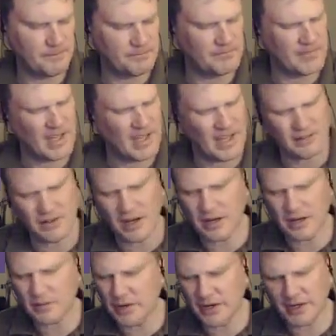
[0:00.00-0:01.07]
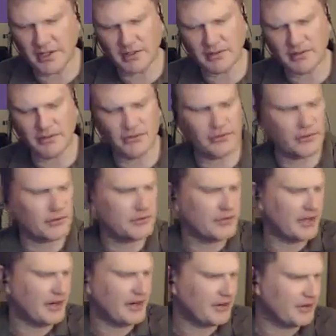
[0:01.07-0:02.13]
Not a lot of money to certain
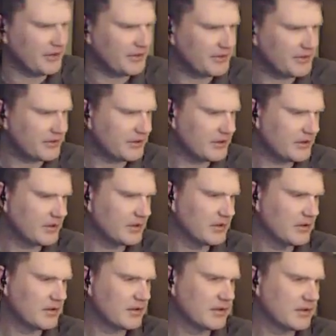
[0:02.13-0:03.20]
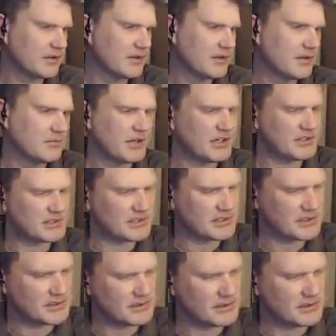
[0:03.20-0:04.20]
areas, but